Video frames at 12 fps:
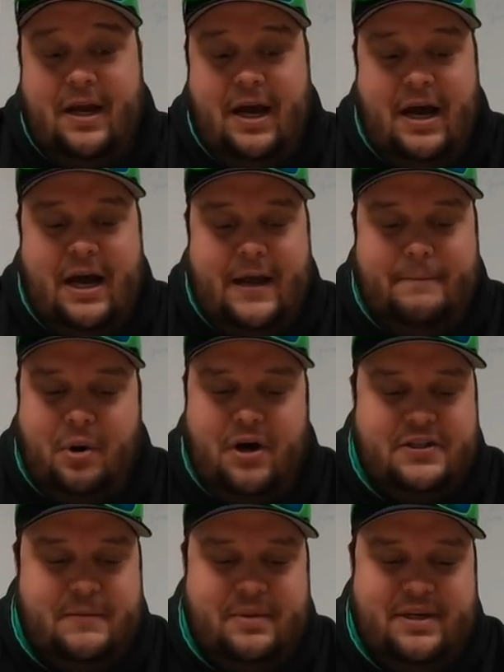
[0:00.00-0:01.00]
and
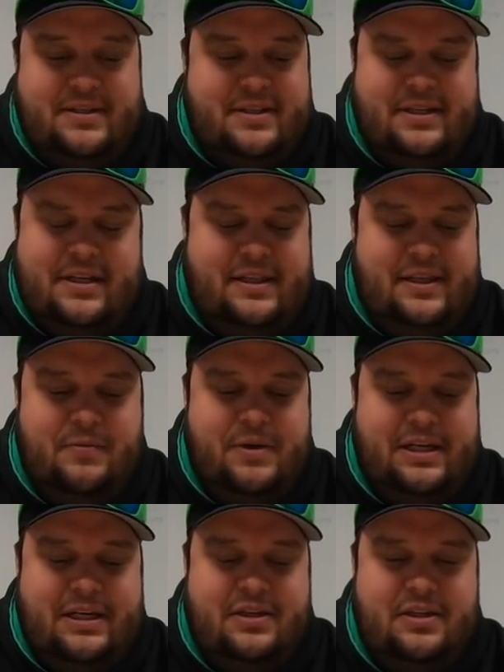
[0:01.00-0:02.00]
parts and pieces, anything we
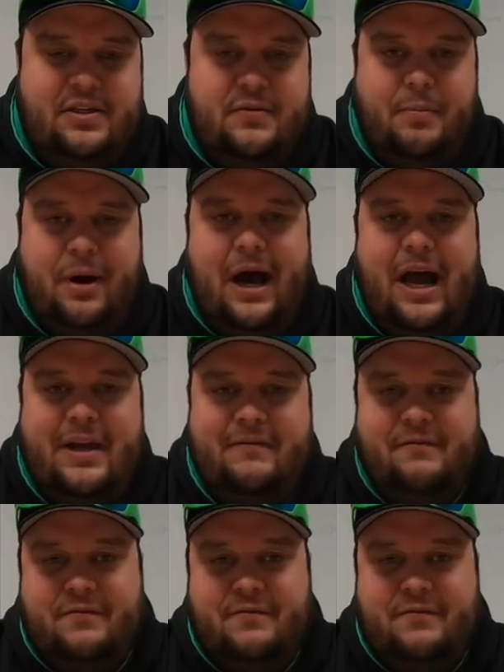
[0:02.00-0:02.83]
needed to buy,